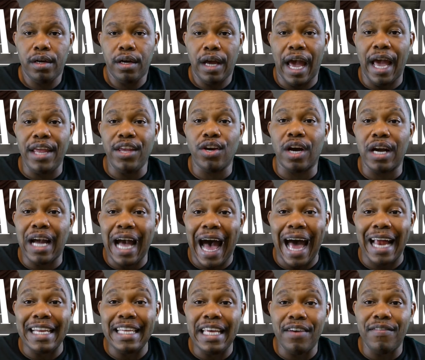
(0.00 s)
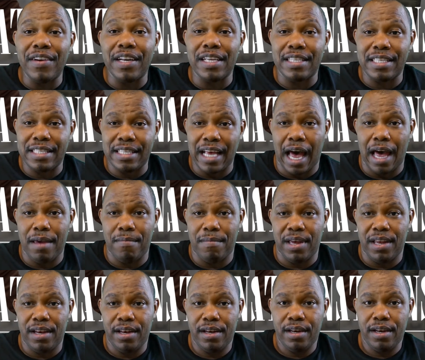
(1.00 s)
and your God-given assignment.